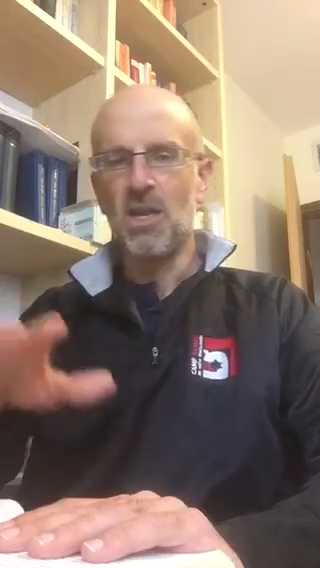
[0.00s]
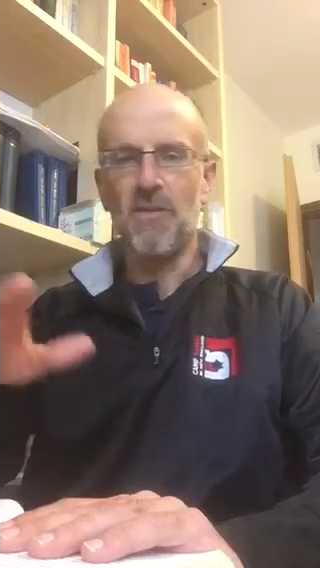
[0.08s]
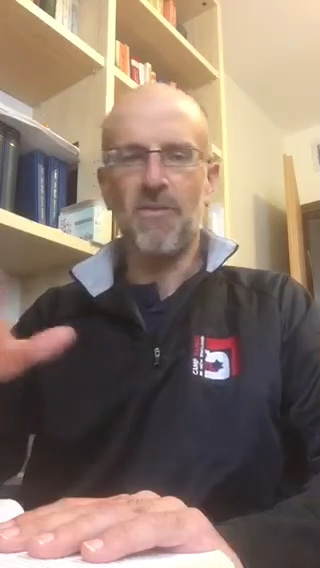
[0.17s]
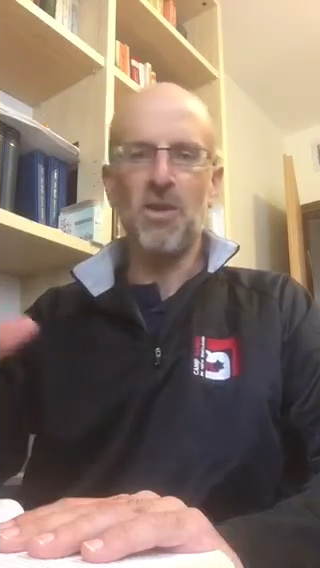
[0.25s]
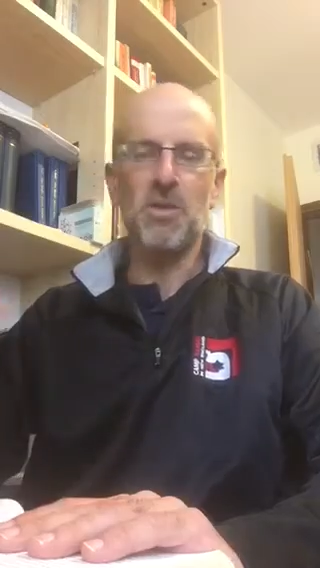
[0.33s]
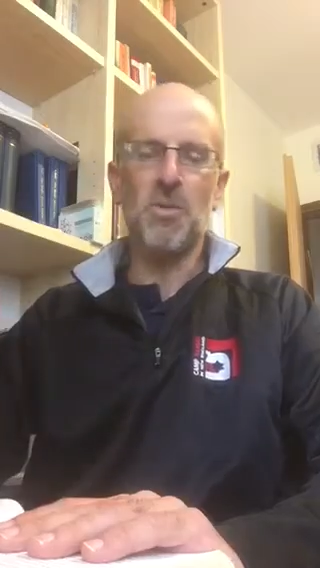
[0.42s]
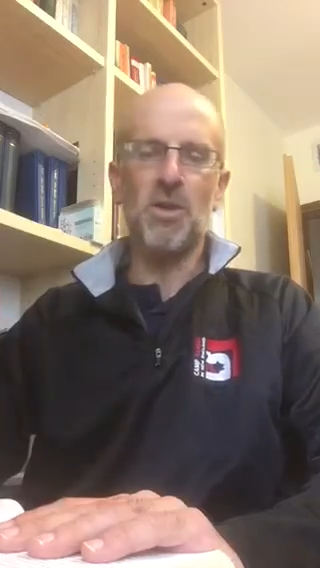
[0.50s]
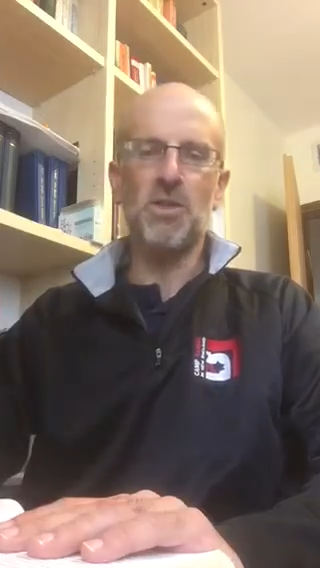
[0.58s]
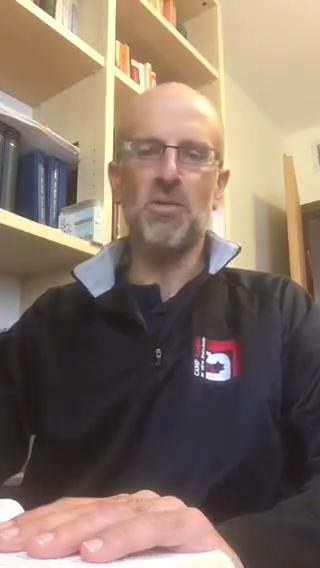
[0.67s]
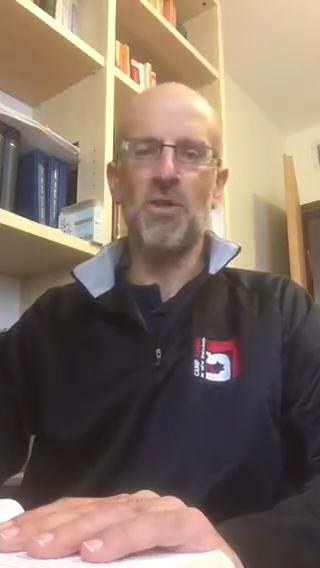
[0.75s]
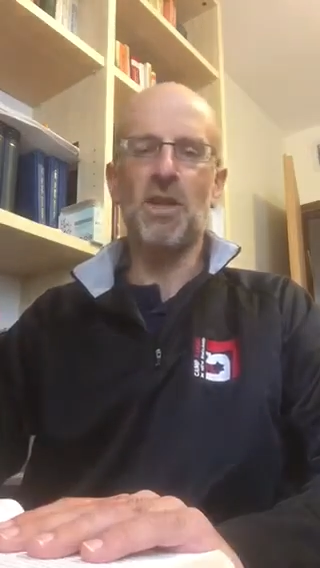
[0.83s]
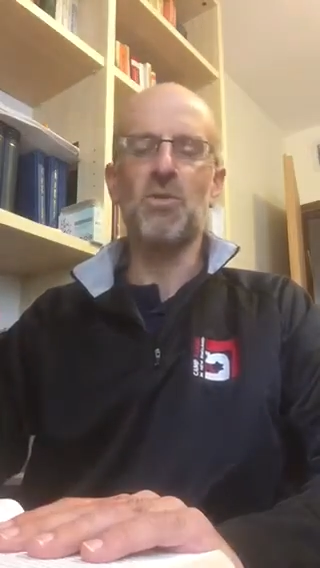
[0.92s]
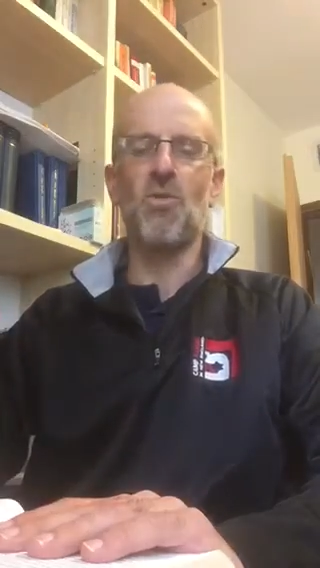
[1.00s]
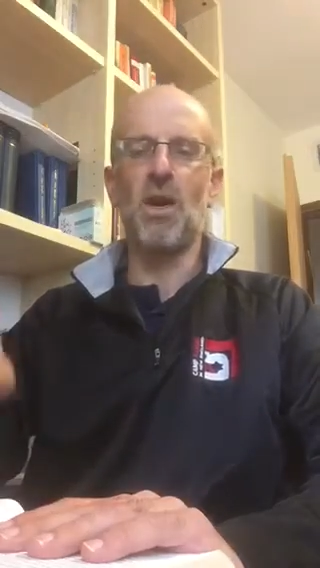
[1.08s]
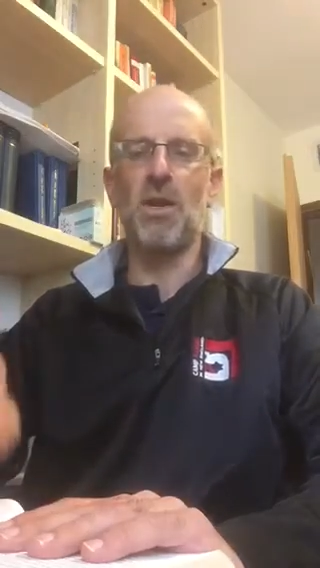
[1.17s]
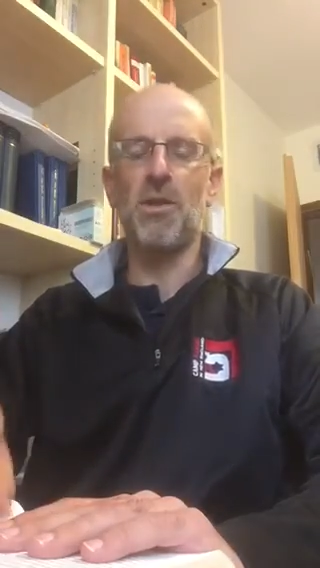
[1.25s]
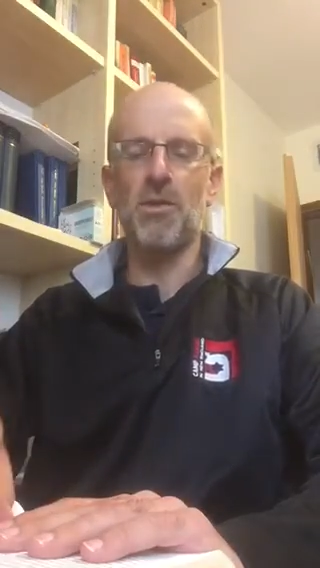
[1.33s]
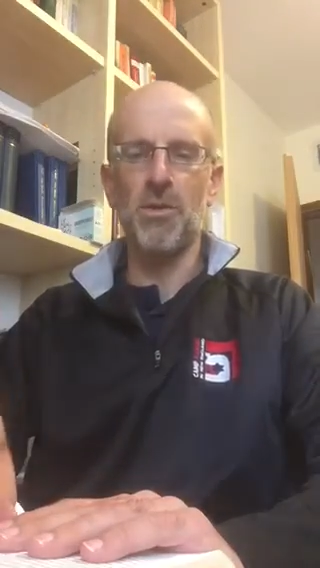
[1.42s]
The first person reads
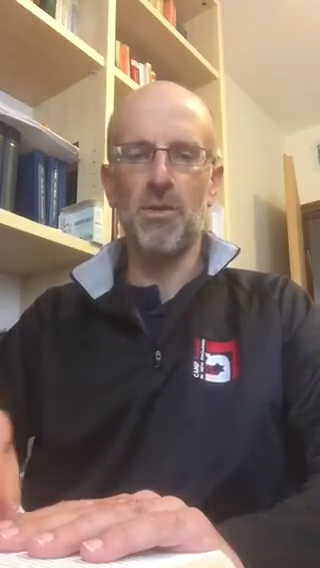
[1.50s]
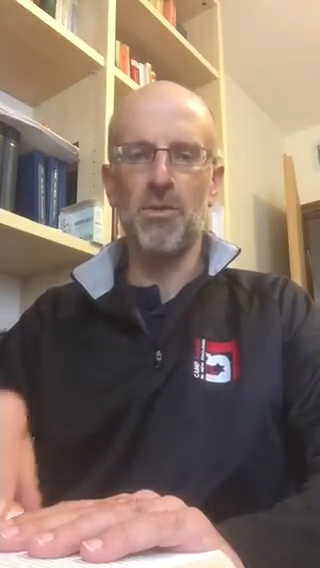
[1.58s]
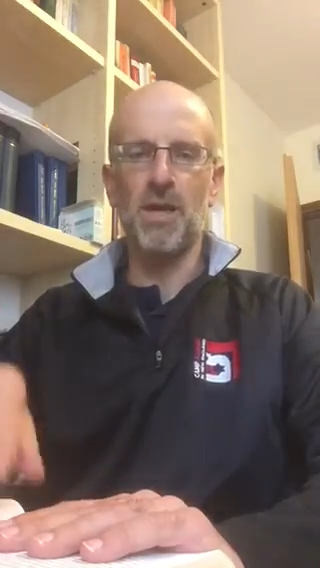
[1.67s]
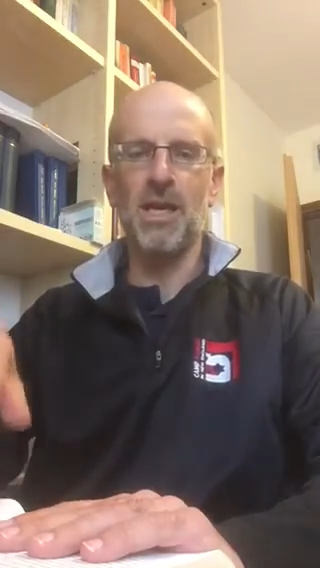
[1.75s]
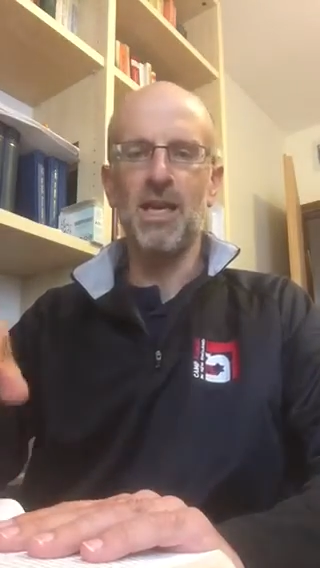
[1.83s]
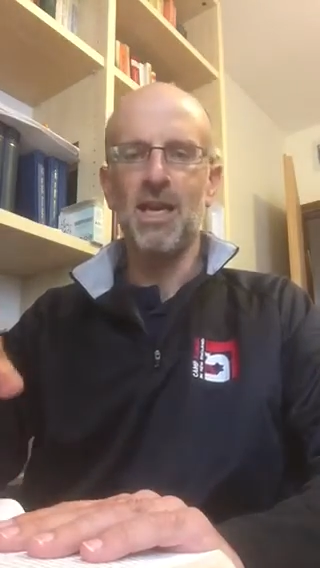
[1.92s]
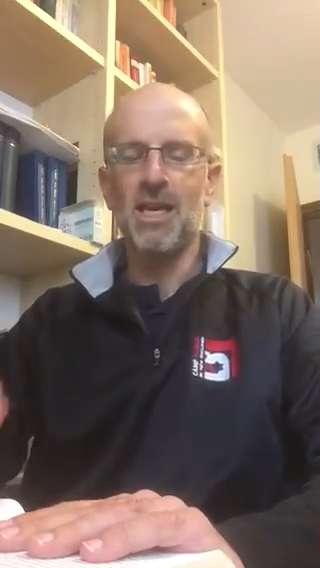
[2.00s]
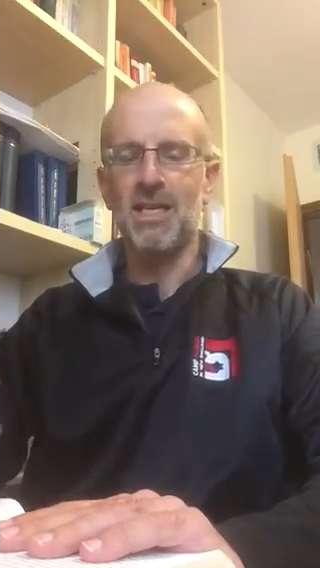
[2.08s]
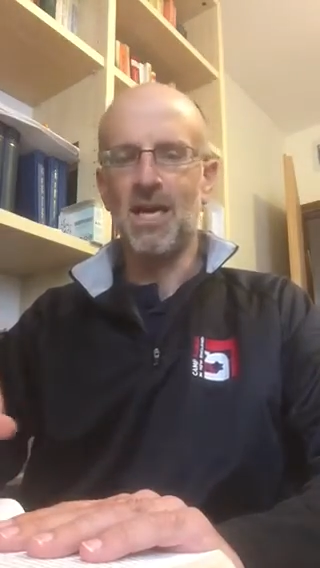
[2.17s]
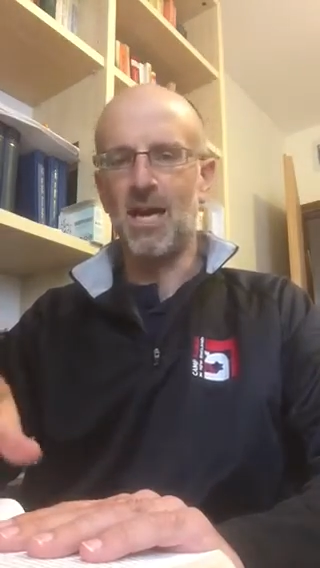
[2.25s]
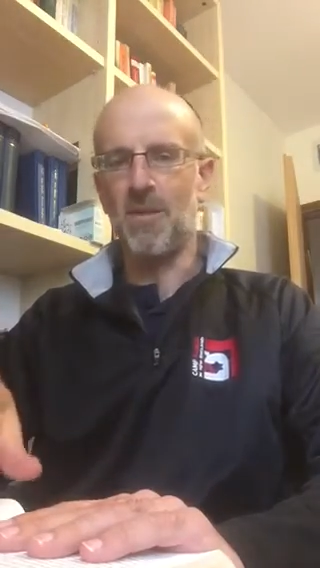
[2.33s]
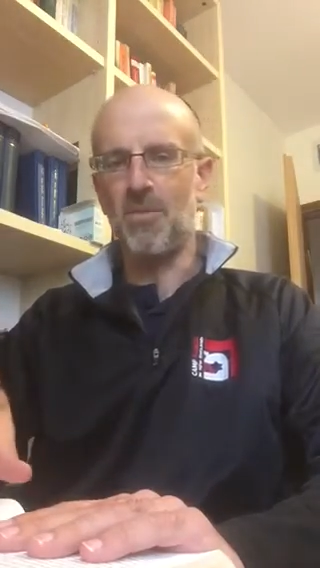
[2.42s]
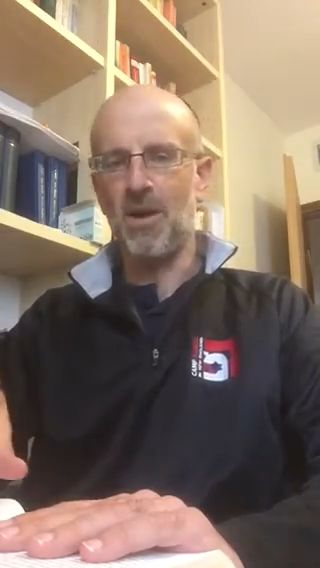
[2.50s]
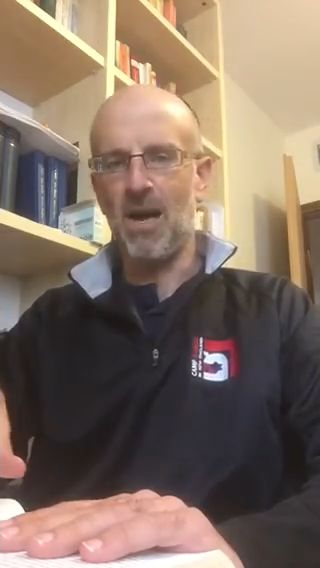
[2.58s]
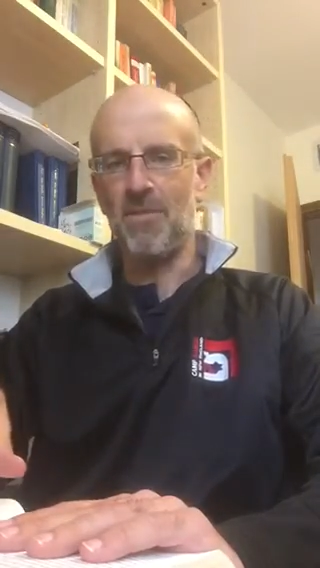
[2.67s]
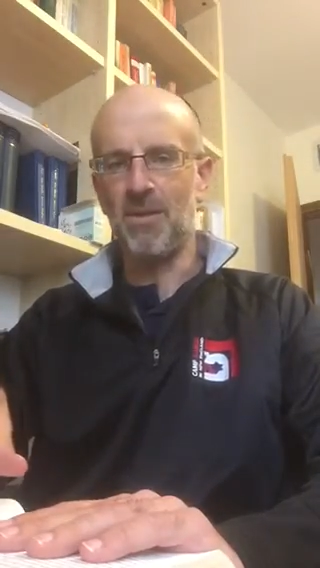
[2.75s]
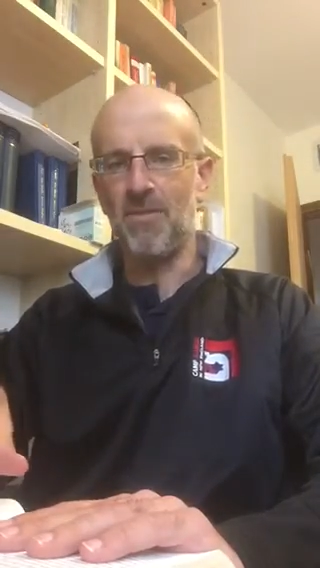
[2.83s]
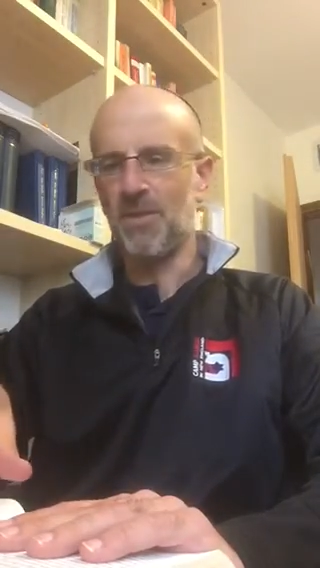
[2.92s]
1 through 3, not a
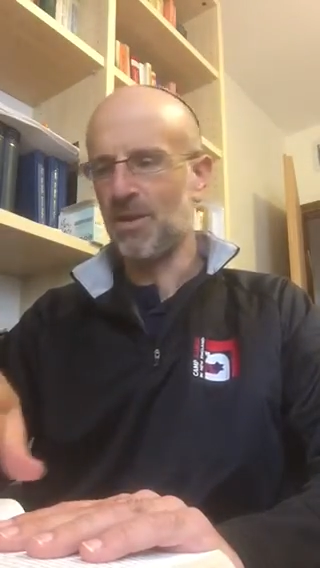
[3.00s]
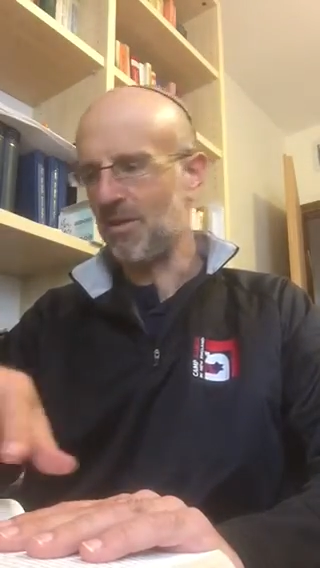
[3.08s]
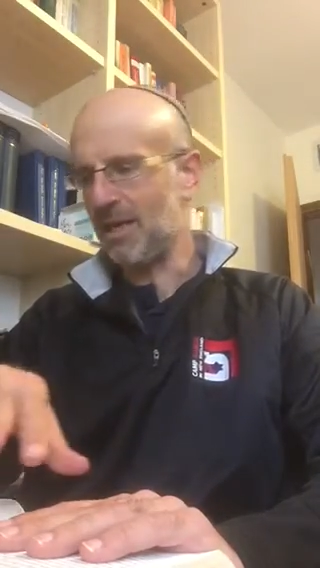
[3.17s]
problem.